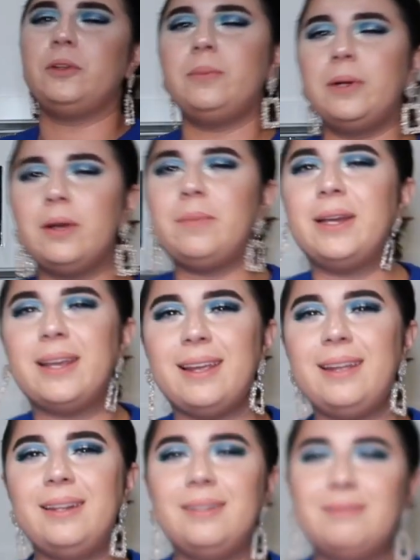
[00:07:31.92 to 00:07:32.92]
a blueberry
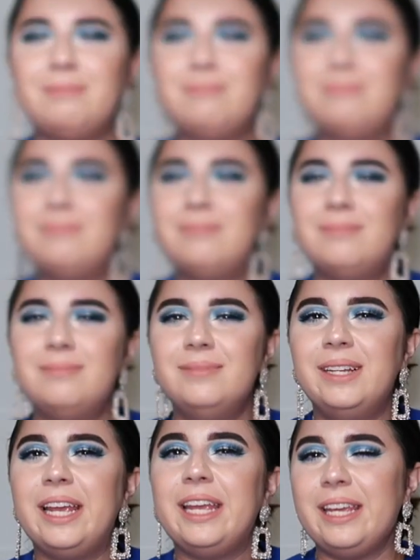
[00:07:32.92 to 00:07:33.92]
picking.
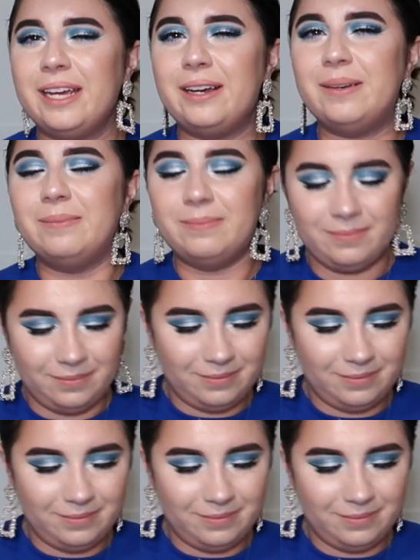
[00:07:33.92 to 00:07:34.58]
Yum.